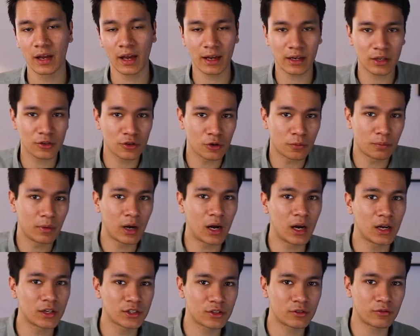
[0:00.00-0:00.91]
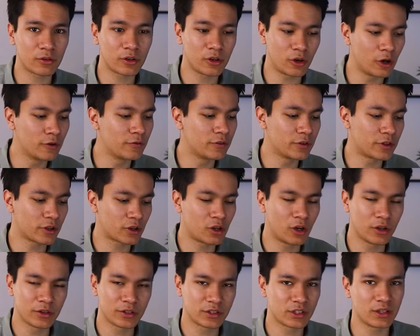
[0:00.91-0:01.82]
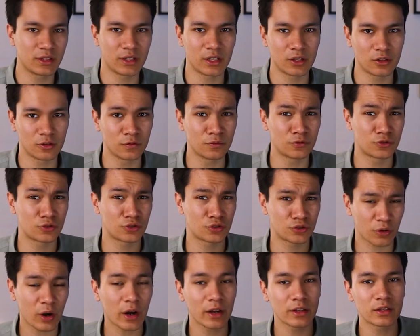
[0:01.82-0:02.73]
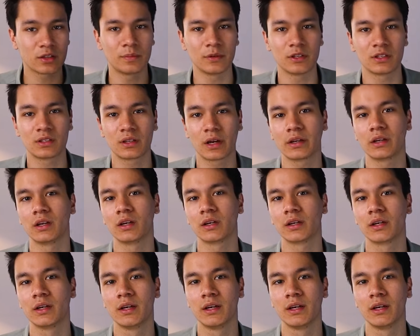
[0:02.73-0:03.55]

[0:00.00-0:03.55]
and in your mastery over the content that you've tried to be studying.